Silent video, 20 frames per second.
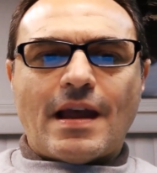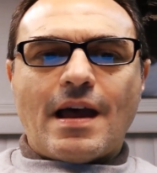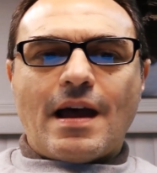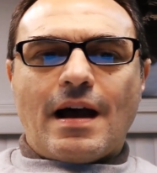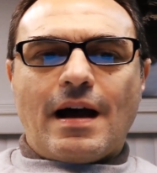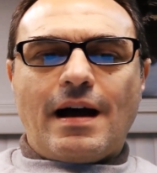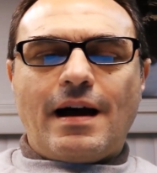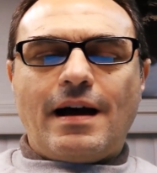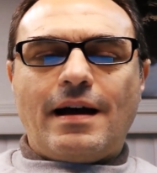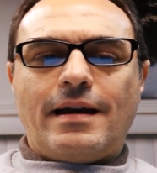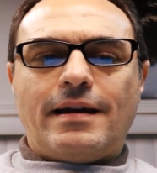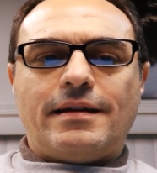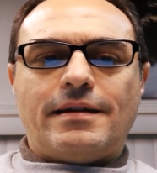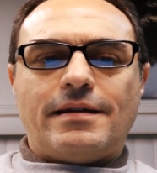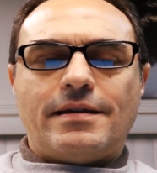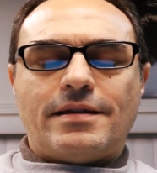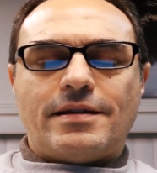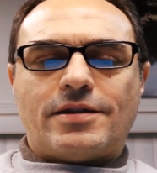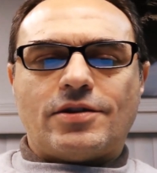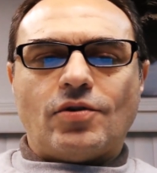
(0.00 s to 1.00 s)
Hi,
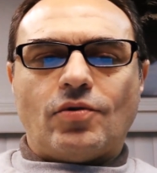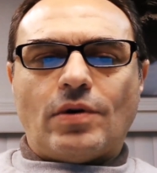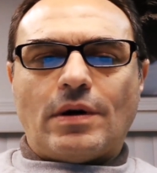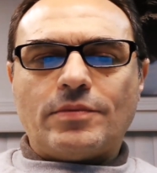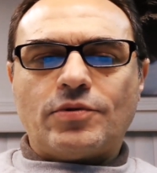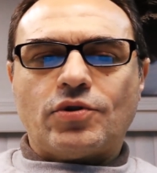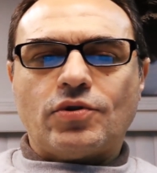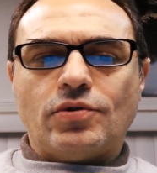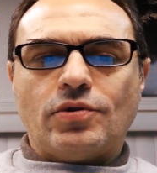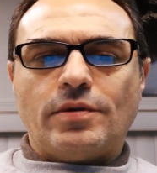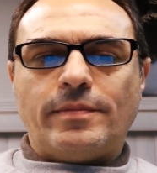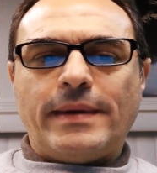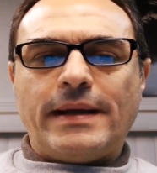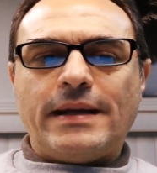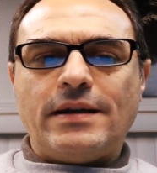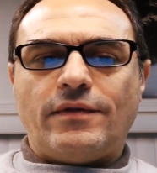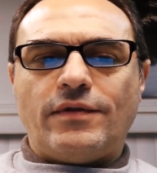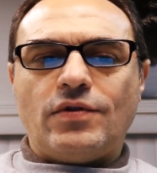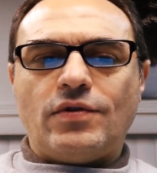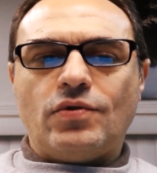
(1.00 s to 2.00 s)
so I'm sure many
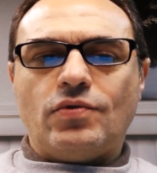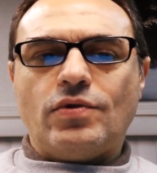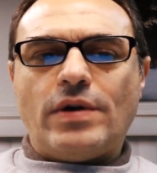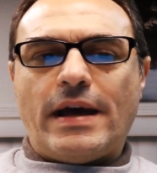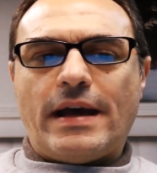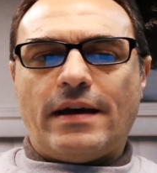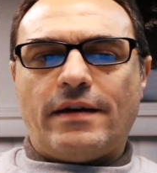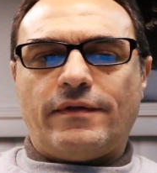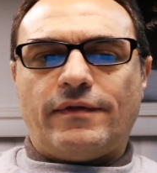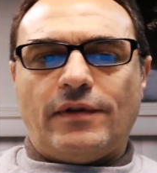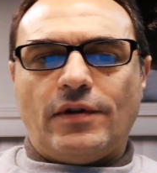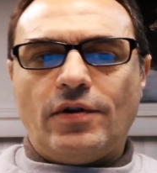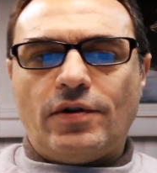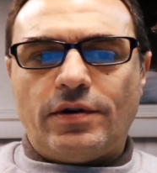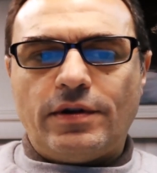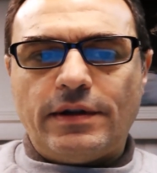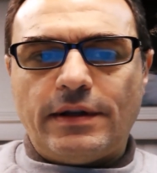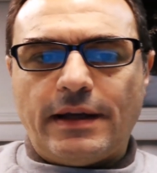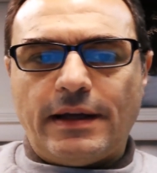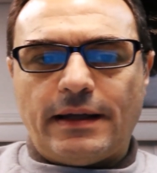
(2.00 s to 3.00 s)
of you have
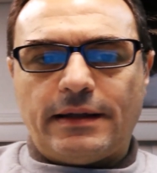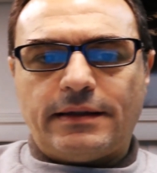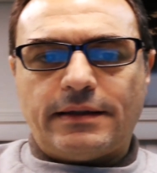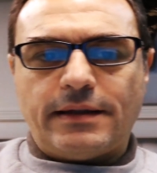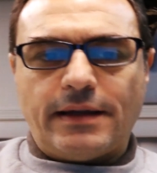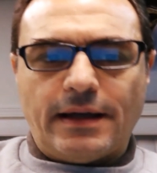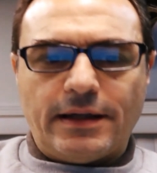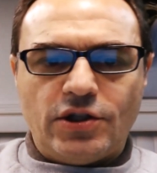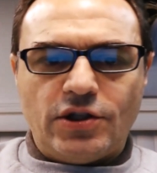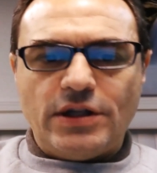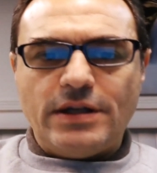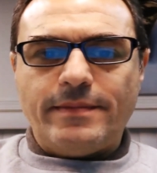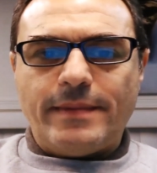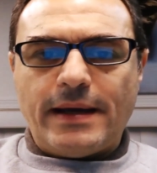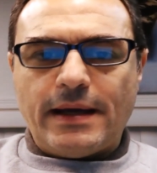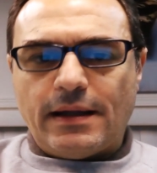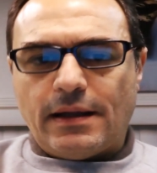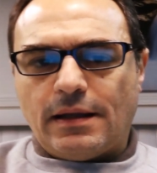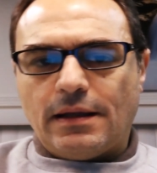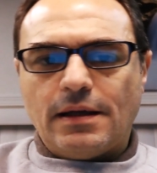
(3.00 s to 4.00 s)
learned that
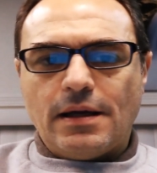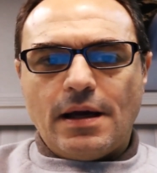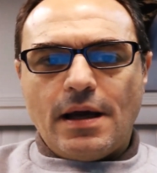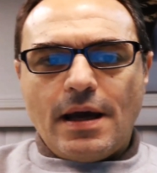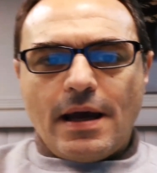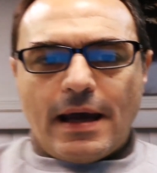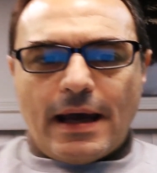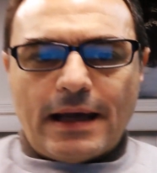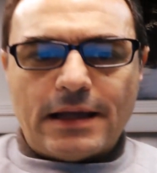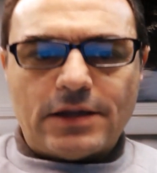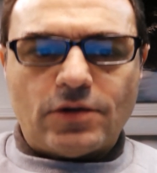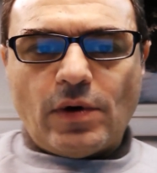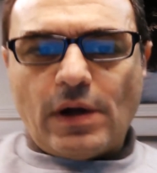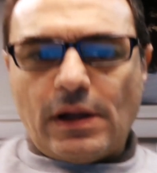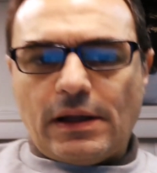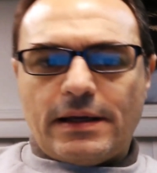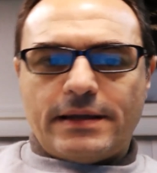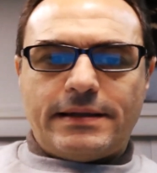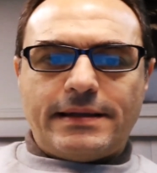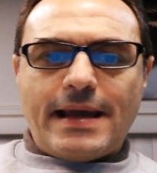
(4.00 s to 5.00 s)
Gmail, as
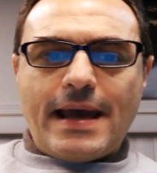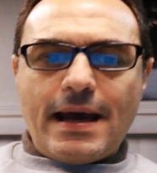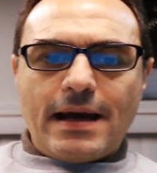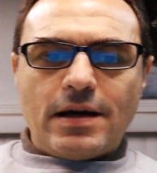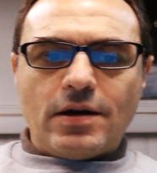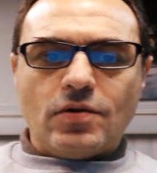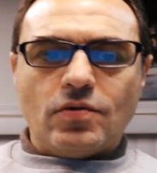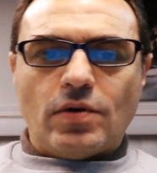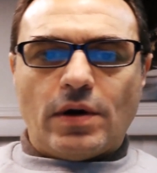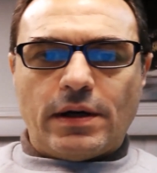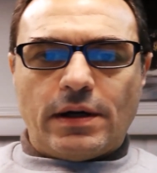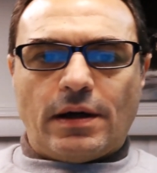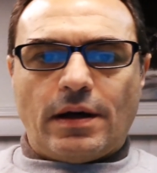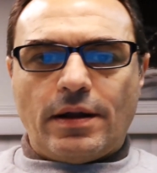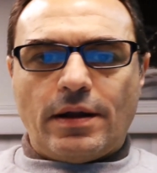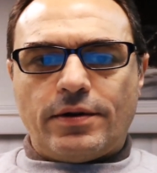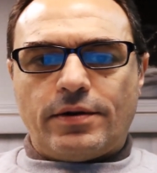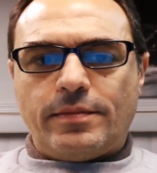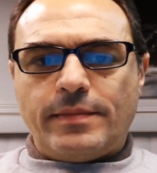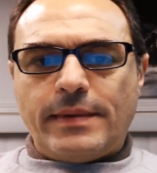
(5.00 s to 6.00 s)
well as Yahoo and
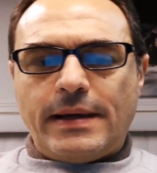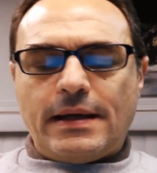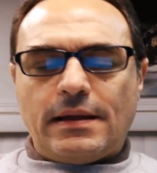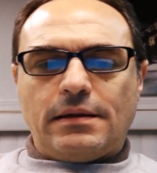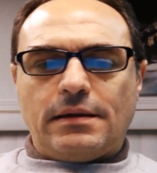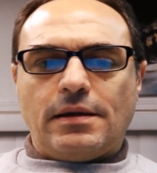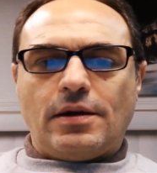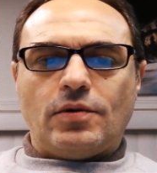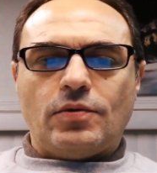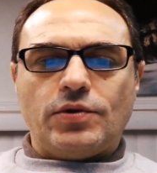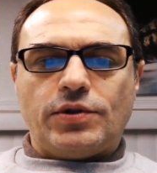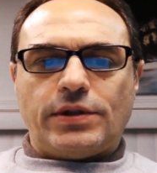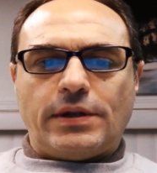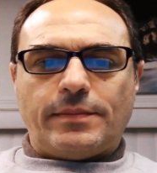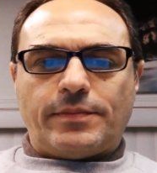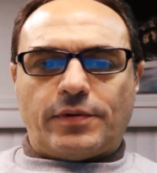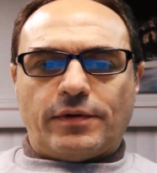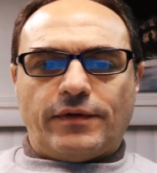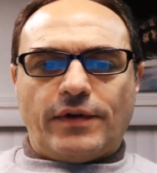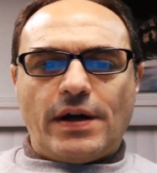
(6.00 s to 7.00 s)
other mail hosting
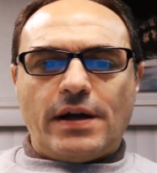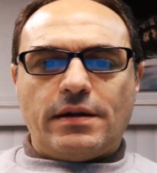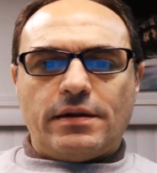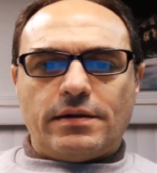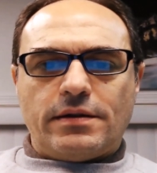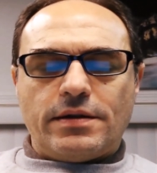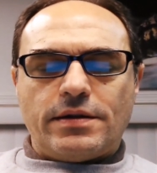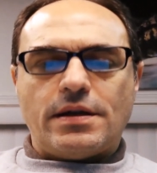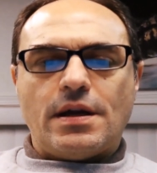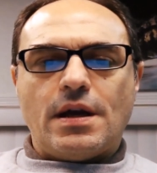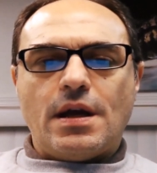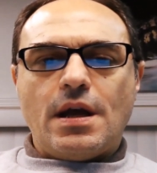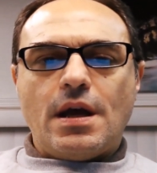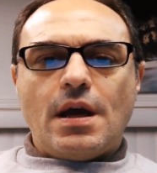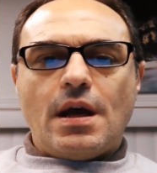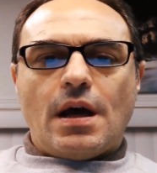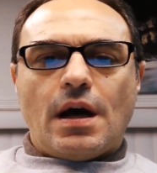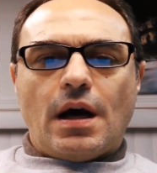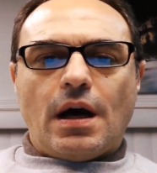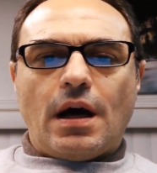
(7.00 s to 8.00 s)
providers,
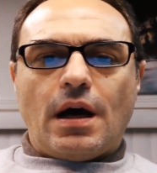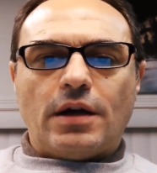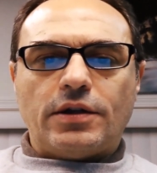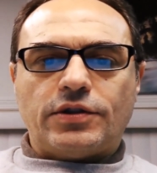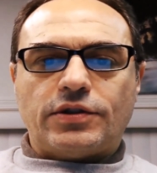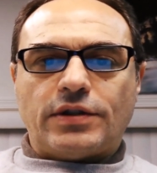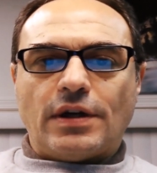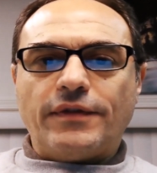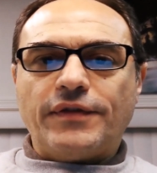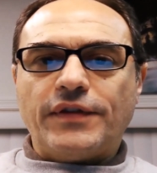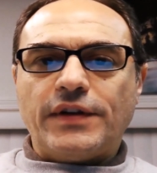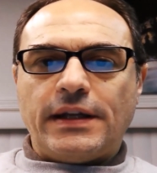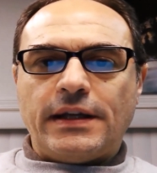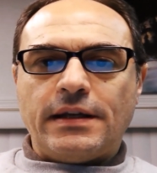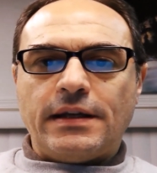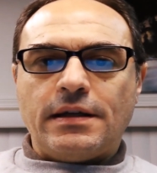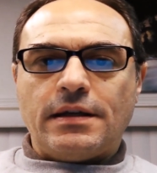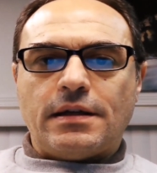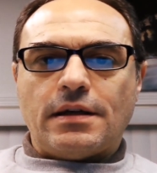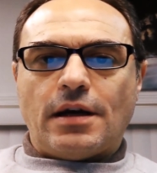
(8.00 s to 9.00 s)
are
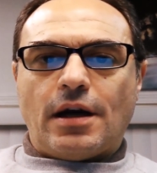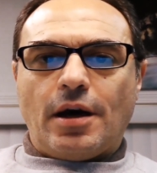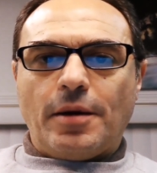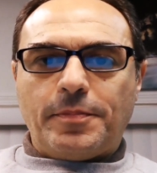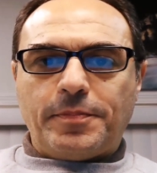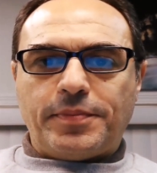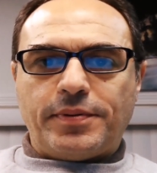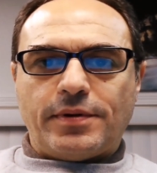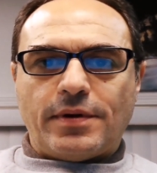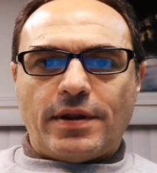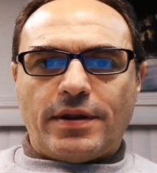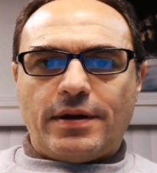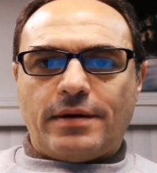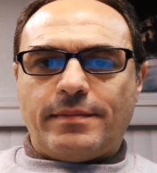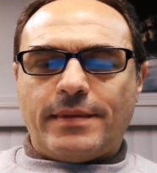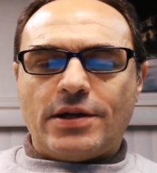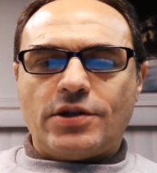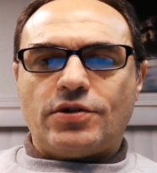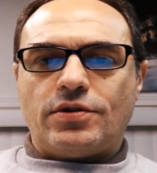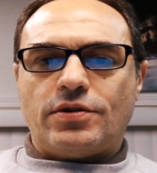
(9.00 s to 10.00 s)
toughening up their
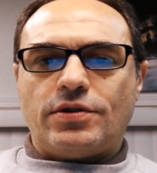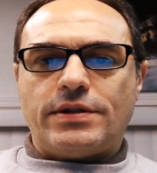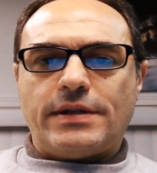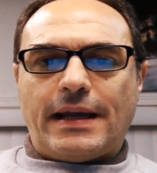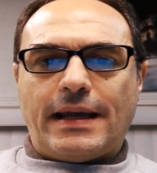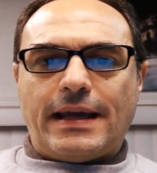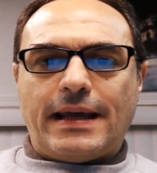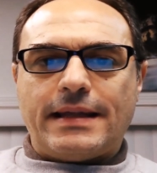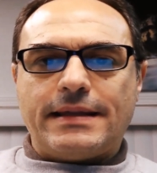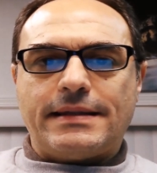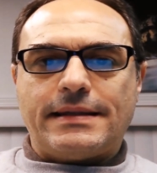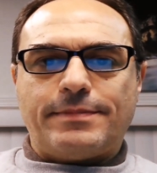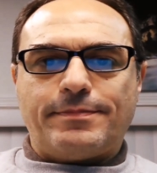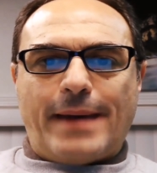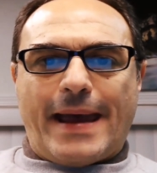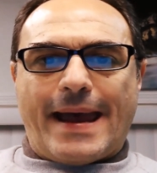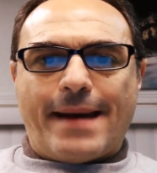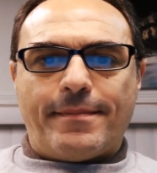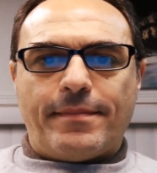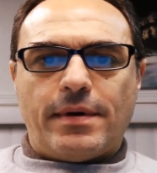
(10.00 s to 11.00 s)
measures against spam.